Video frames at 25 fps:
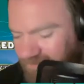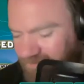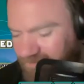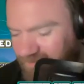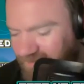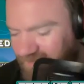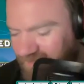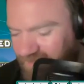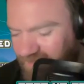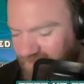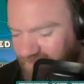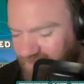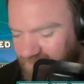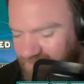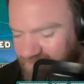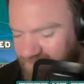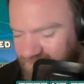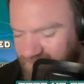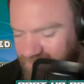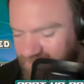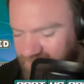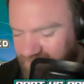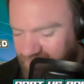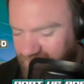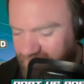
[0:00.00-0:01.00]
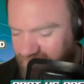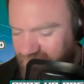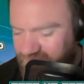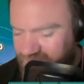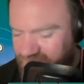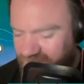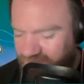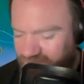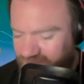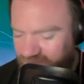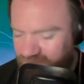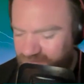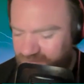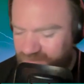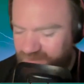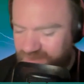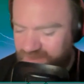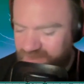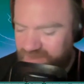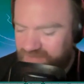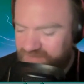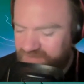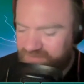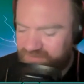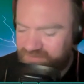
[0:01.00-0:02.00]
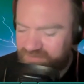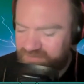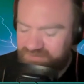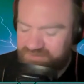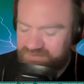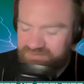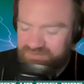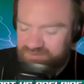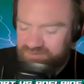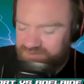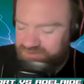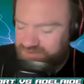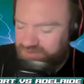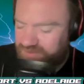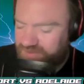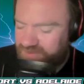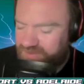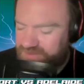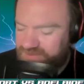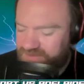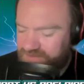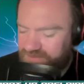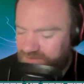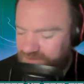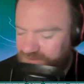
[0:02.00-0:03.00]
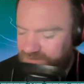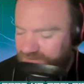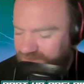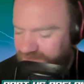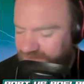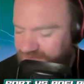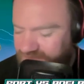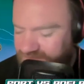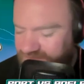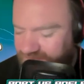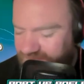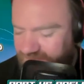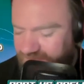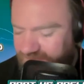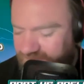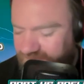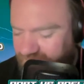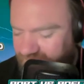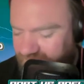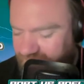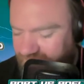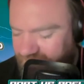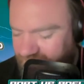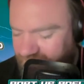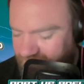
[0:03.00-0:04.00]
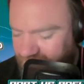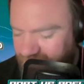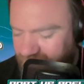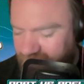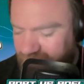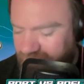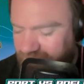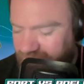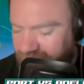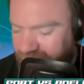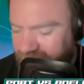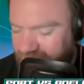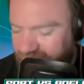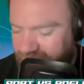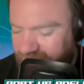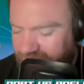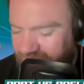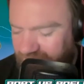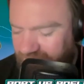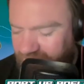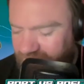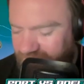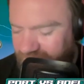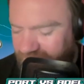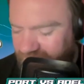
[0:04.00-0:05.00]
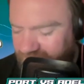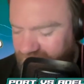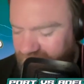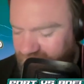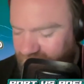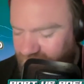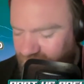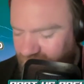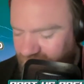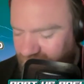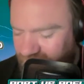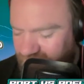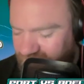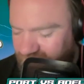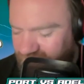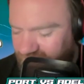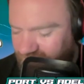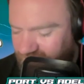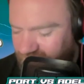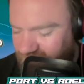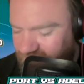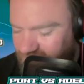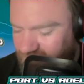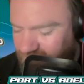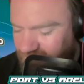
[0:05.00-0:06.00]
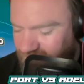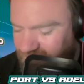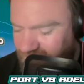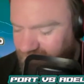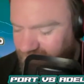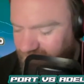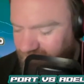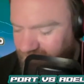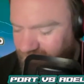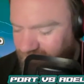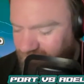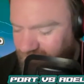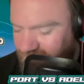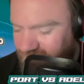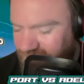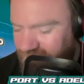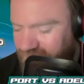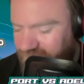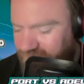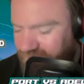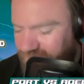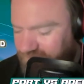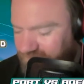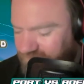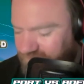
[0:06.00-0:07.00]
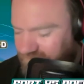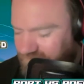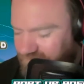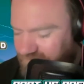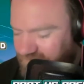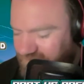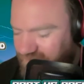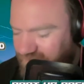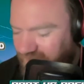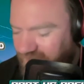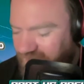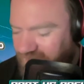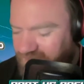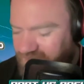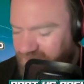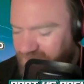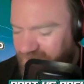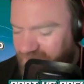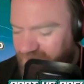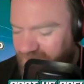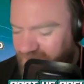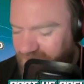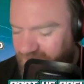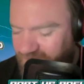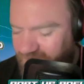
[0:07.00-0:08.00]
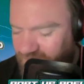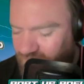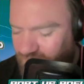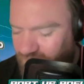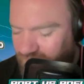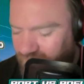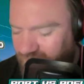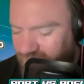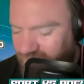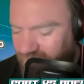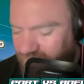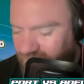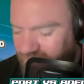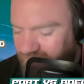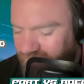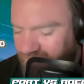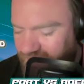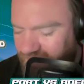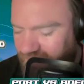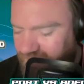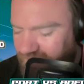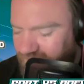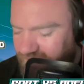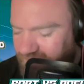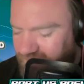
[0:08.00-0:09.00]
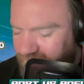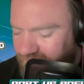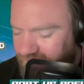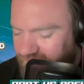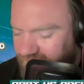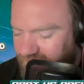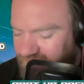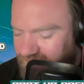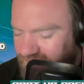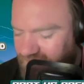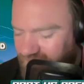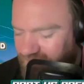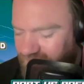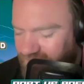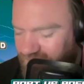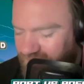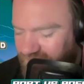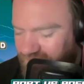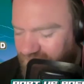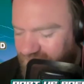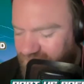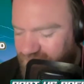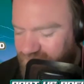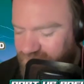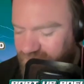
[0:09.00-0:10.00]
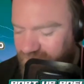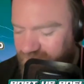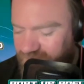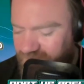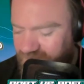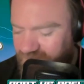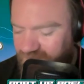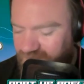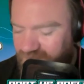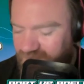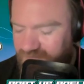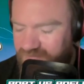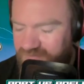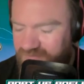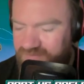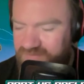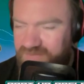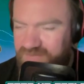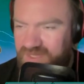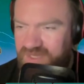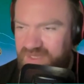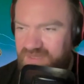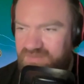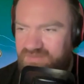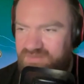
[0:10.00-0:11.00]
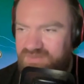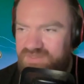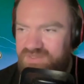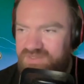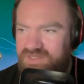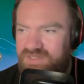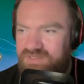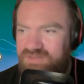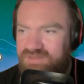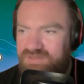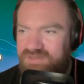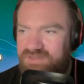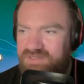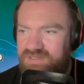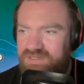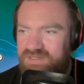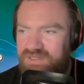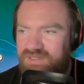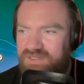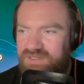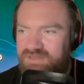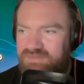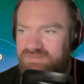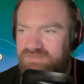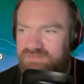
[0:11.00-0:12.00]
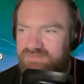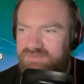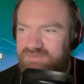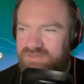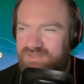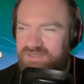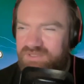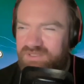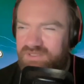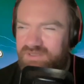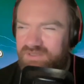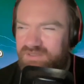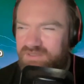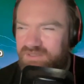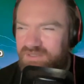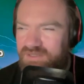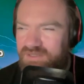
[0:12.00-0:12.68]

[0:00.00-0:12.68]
yeah, no, it is incredible that after 54 showdowns that have been played so far, that is 27 and 27. We did start to make a bit of a breakaway again in the last couple of years, but yeah, since really,